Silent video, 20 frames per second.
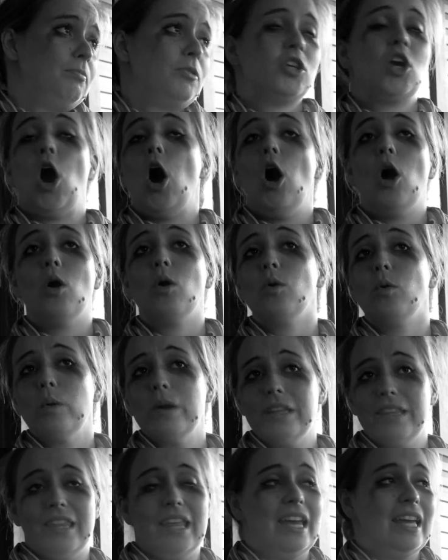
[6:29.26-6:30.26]
go
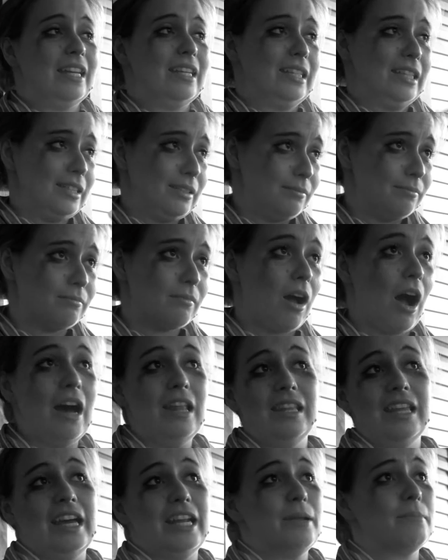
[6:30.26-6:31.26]
and then
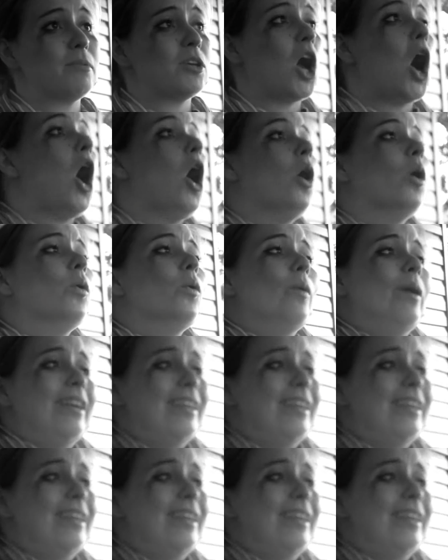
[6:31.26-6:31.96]
I didn't go.